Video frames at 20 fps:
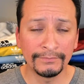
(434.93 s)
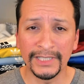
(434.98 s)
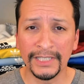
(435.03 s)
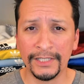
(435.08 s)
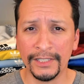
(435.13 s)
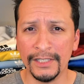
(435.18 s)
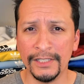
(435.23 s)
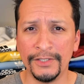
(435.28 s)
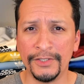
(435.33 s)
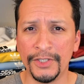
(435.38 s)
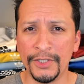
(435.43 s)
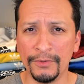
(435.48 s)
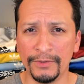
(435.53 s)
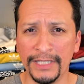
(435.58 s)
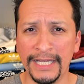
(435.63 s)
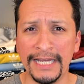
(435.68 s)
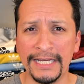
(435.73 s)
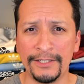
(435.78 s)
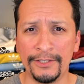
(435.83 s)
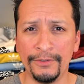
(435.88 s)
because you
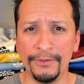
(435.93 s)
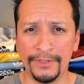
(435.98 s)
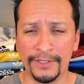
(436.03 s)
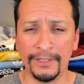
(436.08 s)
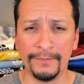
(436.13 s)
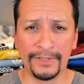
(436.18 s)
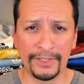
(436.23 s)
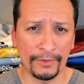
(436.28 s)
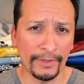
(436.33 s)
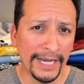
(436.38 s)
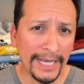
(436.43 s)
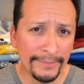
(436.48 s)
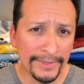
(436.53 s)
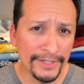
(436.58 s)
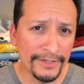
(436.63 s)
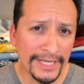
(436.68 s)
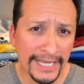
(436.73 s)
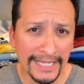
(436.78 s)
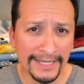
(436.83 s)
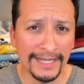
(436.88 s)
like to subscribe and
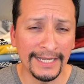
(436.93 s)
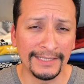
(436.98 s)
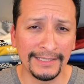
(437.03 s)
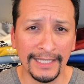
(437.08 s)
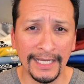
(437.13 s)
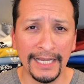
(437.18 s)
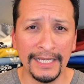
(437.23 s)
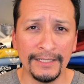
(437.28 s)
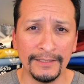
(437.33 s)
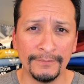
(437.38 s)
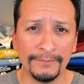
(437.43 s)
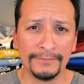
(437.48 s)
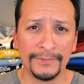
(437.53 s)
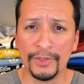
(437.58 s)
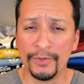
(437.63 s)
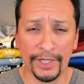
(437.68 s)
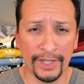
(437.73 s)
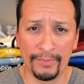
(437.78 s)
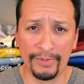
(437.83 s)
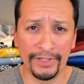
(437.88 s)
you cannot lie.
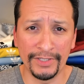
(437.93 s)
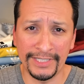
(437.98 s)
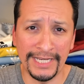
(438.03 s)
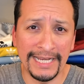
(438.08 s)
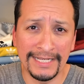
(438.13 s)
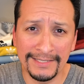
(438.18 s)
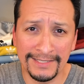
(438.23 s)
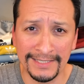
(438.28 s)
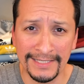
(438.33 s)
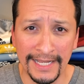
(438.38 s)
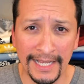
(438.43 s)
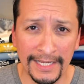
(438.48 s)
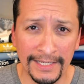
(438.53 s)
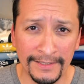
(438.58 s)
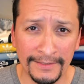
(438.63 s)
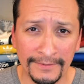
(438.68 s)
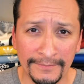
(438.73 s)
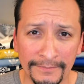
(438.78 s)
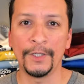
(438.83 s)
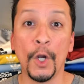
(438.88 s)
You other brothers can't deny.
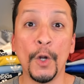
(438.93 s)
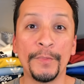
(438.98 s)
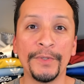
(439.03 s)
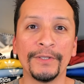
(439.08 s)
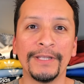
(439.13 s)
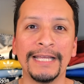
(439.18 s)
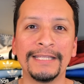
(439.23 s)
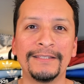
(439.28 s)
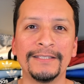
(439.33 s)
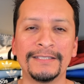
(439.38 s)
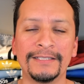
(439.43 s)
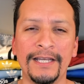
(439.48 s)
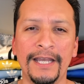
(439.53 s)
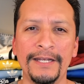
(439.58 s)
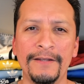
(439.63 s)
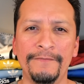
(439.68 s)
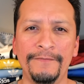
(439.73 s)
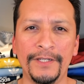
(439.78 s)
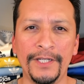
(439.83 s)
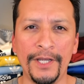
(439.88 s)
Hope you like this
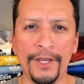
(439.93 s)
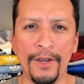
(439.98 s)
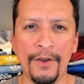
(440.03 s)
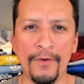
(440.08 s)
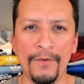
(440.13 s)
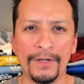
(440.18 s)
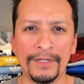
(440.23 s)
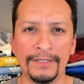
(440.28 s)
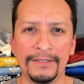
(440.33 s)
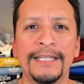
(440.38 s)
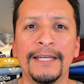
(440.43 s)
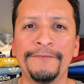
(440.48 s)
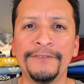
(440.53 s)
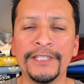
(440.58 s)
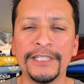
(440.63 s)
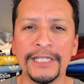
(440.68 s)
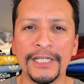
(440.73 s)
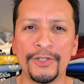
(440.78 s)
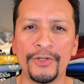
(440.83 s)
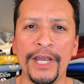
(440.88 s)
kind of video.
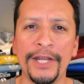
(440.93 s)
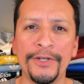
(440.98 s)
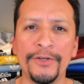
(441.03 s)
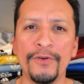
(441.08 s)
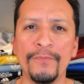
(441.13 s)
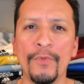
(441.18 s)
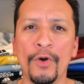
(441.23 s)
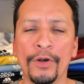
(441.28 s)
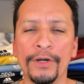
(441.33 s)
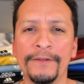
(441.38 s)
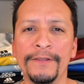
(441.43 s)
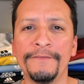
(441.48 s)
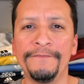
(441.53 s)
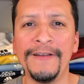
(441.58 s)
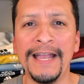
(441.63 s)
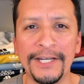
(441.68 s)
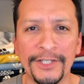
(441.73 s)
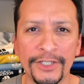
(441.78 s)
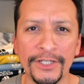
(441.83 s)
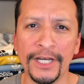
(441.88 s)
Definitely gonna try to do more in the
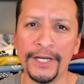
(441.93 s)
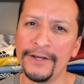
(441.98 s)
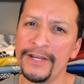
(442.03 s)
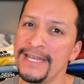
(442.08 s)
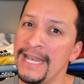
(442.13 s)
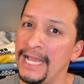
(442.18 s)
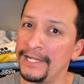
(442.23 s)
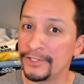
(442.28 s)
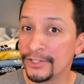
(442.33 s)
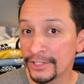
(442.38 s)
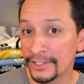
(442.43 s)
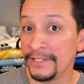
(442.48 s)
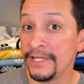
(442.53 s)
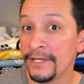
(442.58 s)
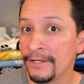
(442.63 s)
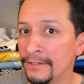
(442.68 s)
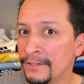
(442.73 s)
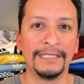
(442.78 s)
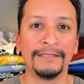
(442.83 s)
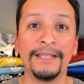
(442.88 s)
fashion area, not just
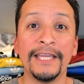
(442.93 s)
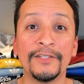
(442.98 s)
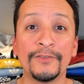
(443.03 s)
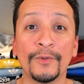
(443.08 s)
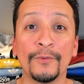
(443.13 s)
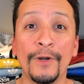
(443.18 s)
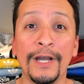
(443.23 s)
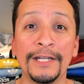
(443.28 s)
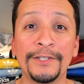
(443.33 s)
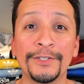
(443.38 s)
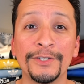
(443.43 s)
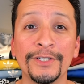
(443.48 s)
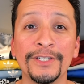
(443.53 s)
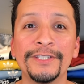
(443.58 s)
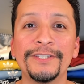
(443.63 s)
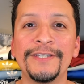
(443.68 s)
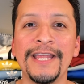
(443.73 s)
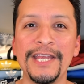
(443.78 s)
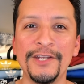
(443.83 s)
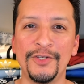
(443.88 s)
sneakers. Thanks for watching,
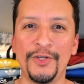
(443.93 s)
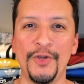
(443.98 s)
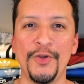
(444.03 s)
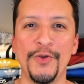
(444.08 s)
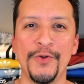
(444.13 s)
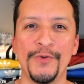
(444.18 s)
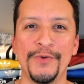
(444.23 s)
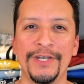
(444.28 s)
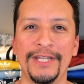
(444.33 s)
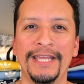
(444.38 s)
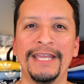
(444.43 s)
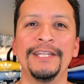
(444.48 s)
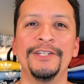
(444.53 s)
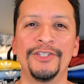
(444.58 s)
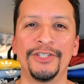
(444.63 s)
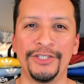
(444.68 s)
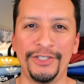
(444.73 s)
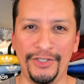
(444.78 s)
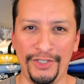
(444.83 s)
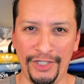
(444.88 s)
stay tuned, and
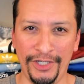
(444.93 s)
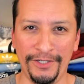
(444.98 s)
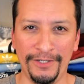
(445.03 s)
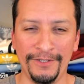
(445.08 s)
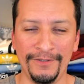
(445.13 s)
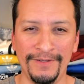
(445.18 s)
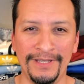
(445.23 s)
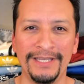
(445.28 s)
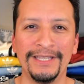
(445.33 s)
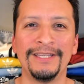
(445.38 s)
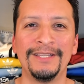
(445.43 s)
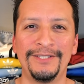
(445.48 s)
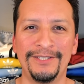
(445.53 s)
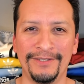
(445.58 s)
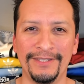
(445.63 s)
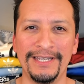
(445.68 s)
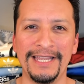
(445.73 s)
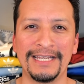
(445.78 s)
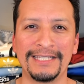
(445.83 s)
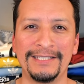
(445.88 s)
just chill to
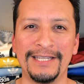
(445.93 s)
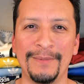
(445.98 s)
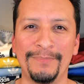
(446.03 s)
the next